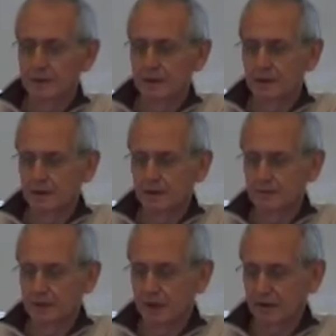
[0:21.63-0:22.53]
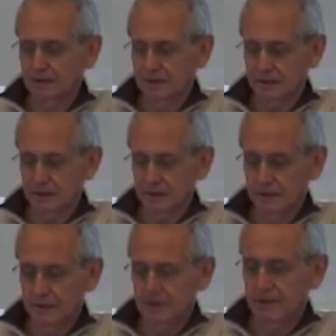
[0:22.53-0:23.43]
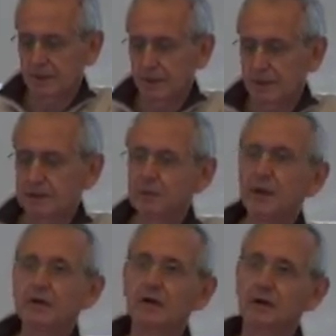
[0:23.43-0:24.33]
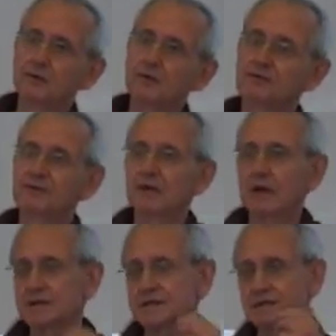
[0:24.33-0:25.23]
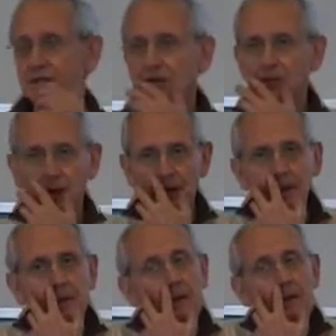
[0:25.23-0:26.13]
We have explained the background of the case study by